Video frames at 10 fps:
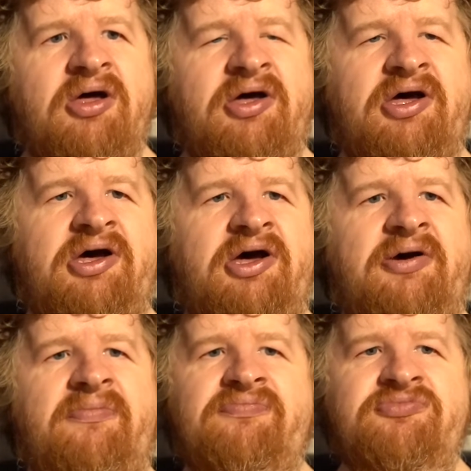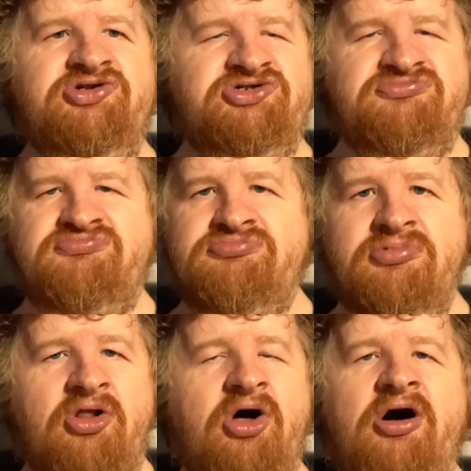uh, just
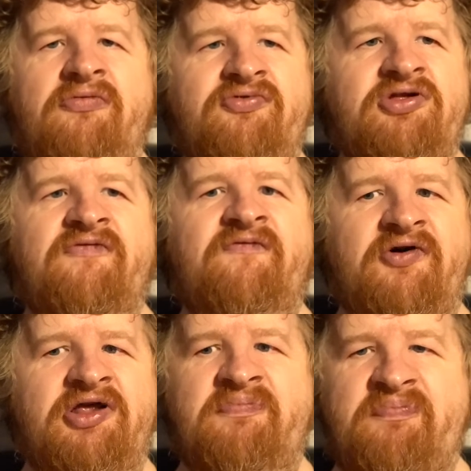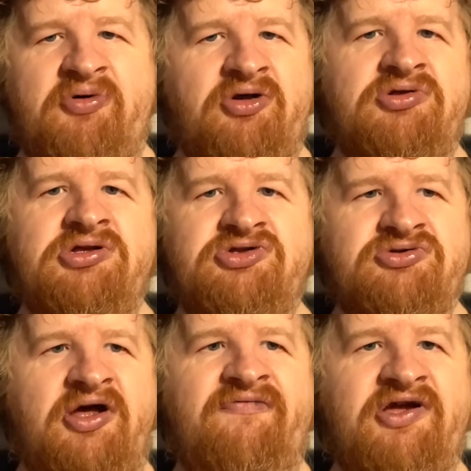a lot of really funny, brilliant to it.